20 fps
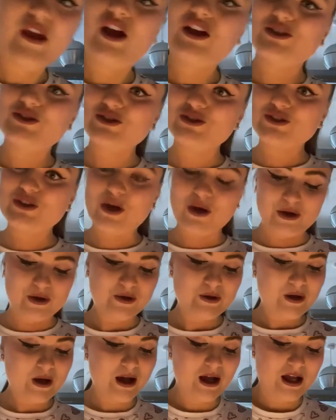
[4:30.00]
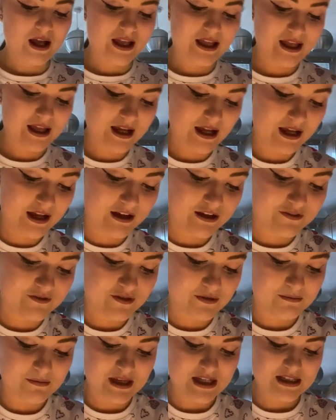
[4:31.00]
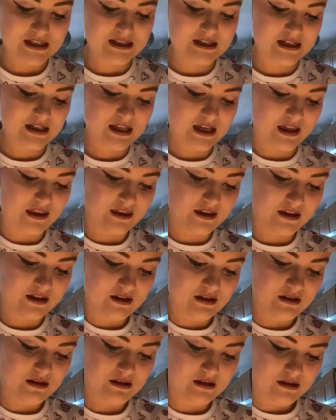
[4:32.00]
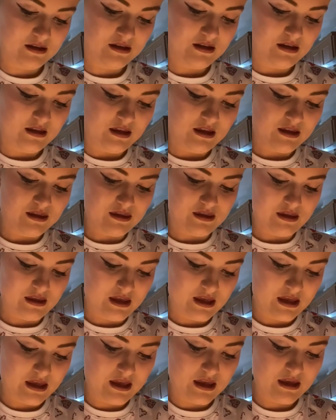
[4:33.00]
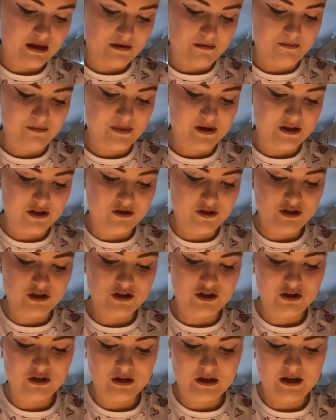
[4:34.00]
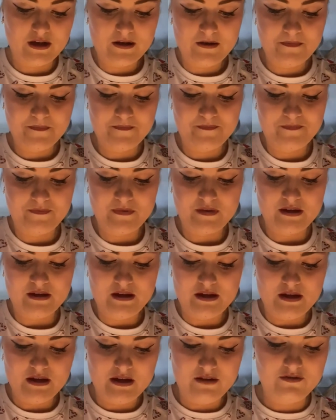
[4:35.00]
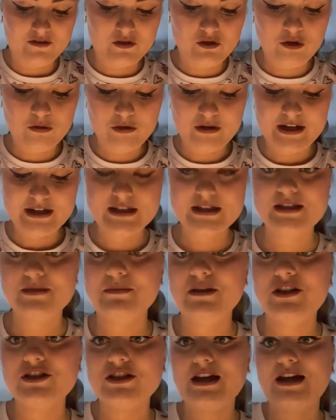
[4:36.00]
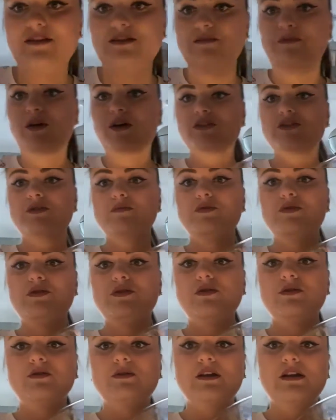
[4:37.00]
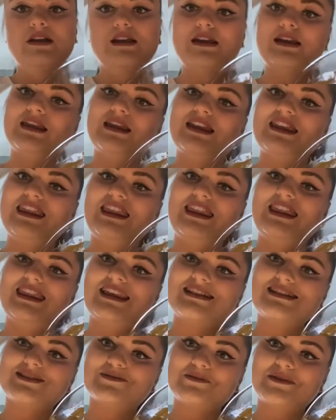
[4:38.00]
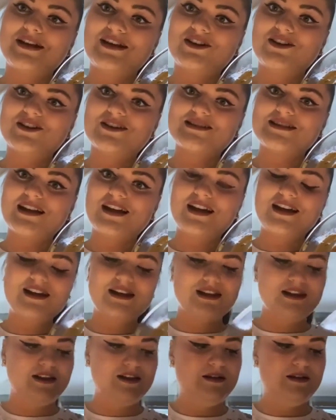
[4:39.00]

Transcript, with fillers: So I have mixed together the butter and the sugar, incorporated as much air as possible. This is what it looks like.